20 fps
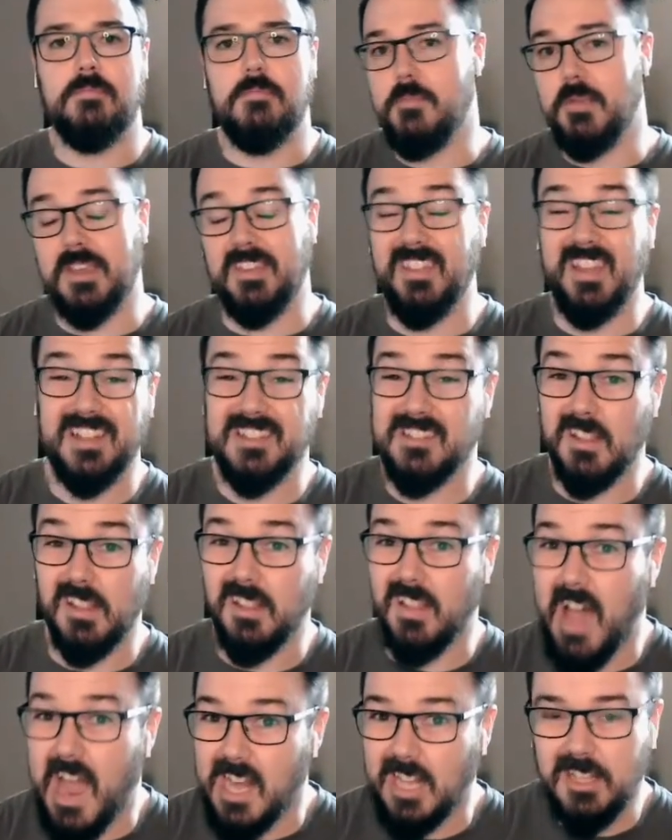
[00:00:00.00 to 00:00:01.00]
Maybe they get to
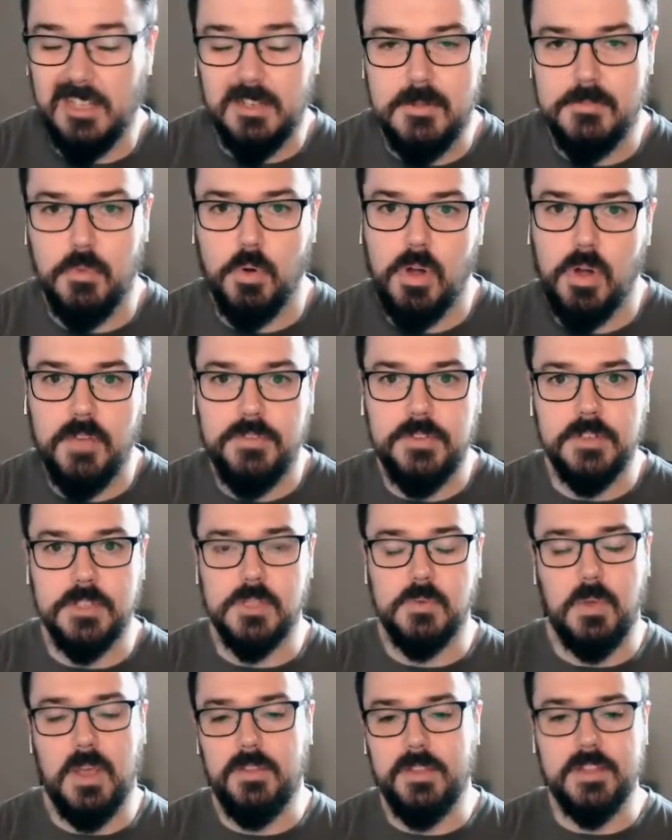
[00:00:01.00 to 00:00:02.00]
the line a little bit more
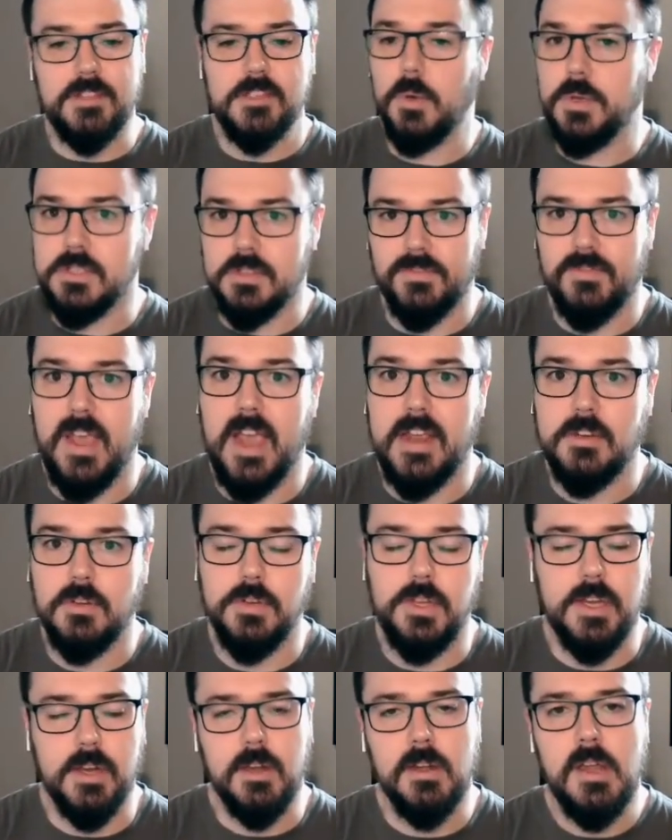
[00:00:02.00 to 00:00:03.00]
often as well. That's always a
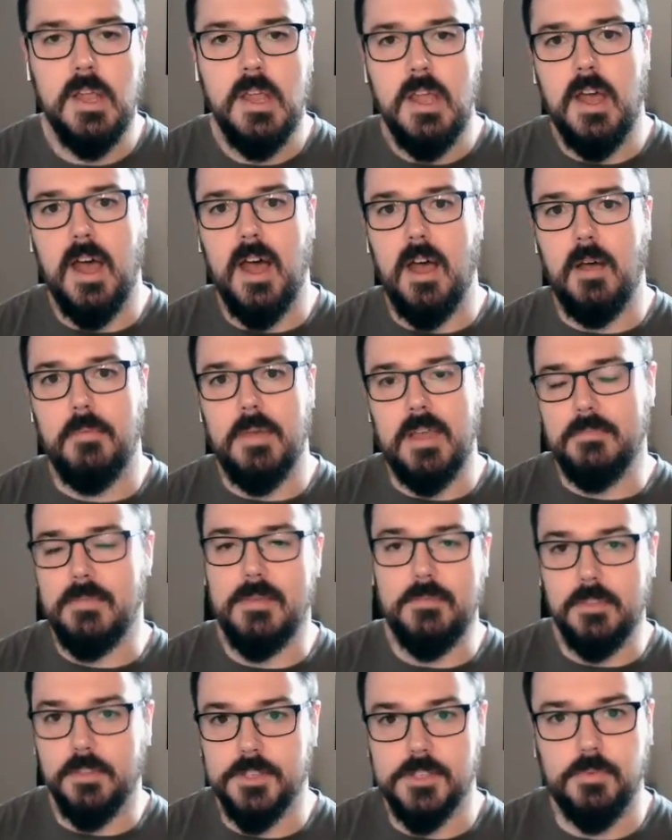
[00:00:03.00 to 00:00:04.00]
factor here.
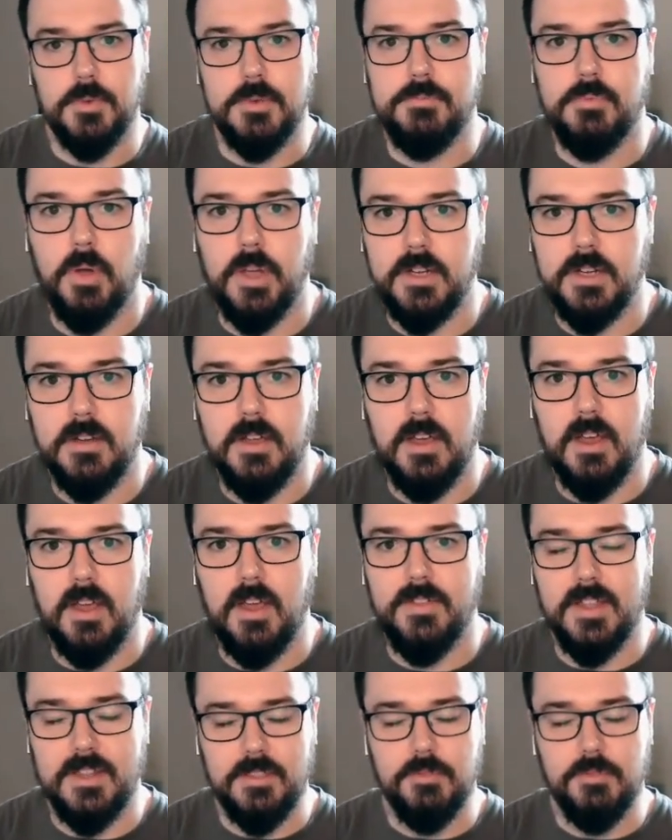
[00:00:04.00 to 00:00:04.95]
And maybe those three-point